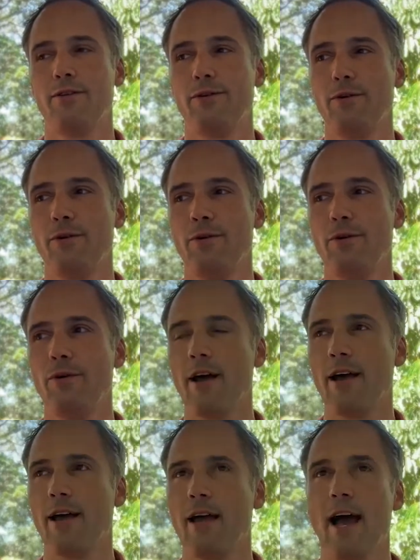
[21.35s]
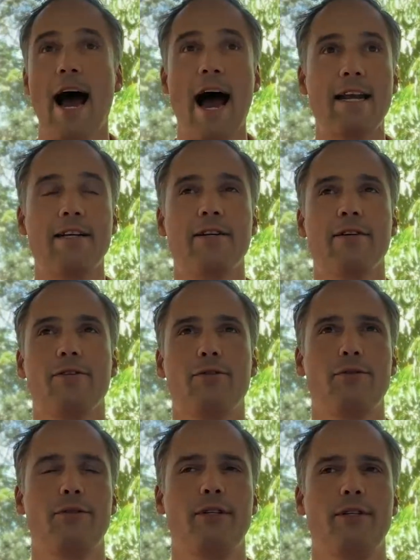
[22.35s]
to add
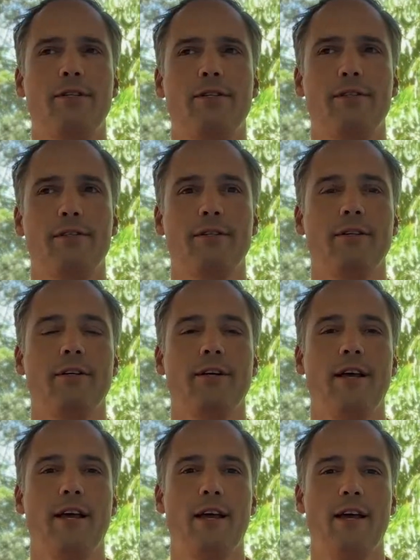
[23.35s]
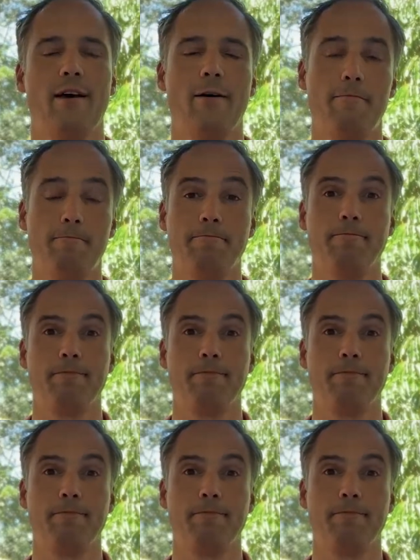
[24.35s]
to this um,